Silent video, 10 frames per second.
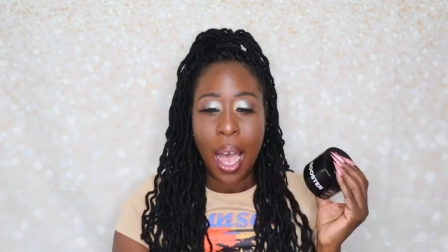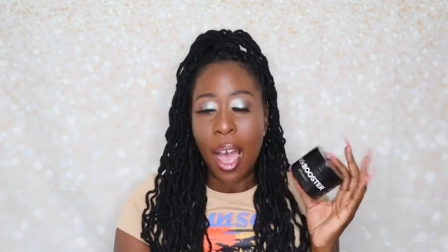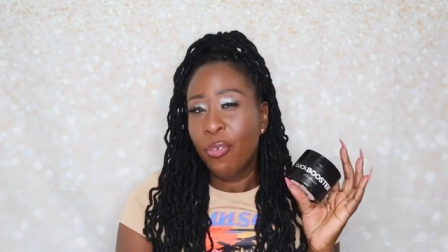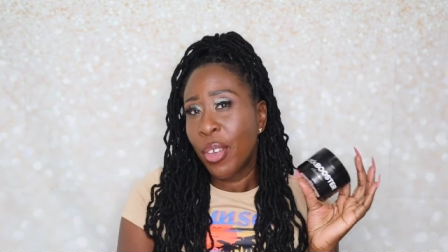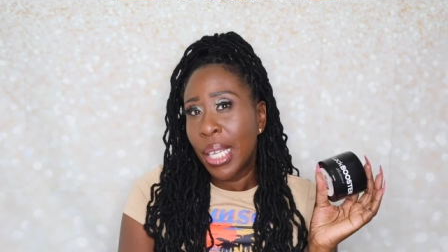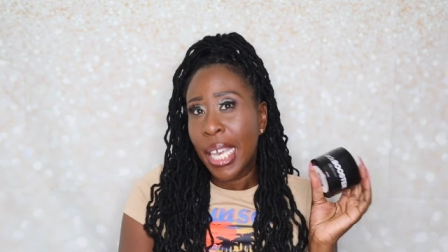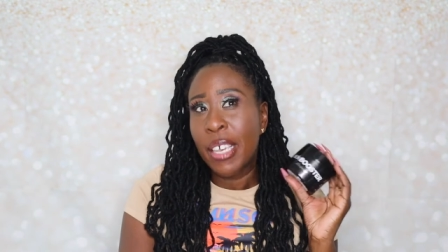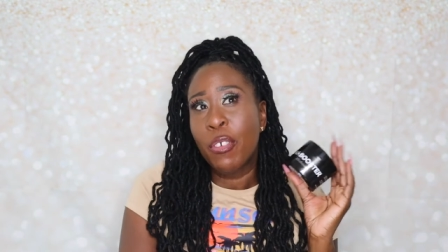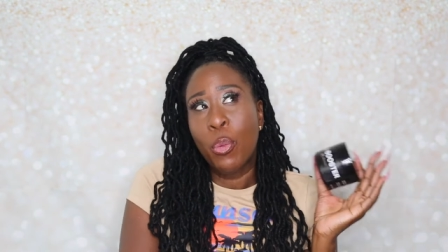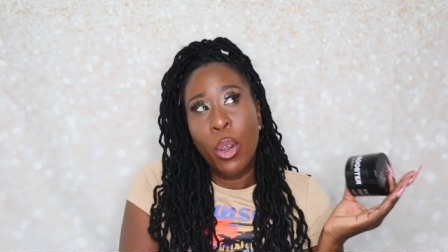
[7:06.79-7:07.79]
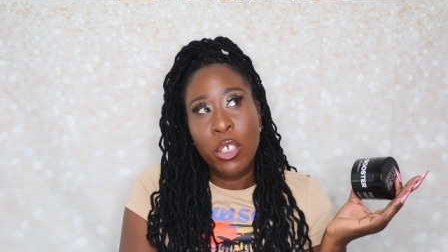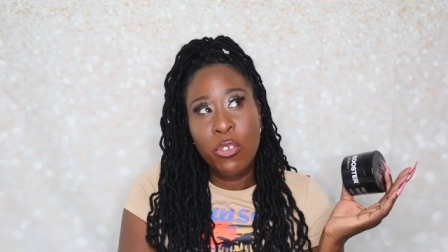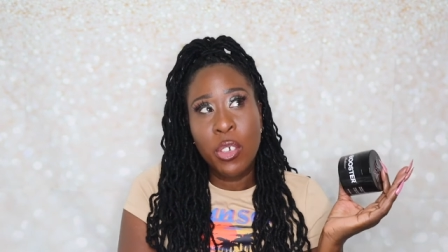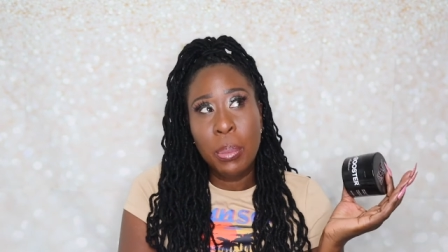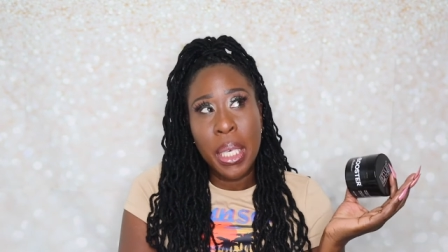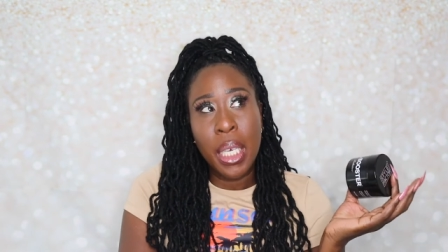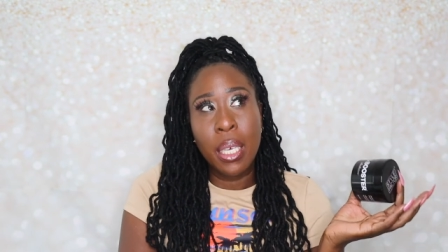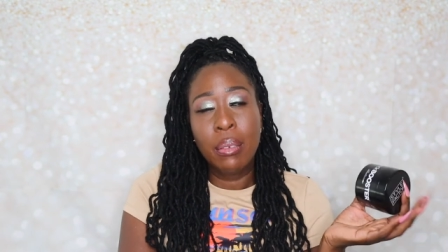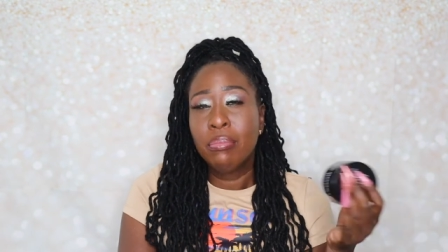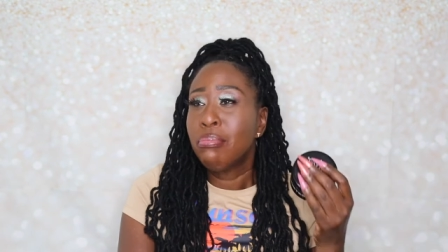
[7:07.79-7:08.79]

I feel like if it works for me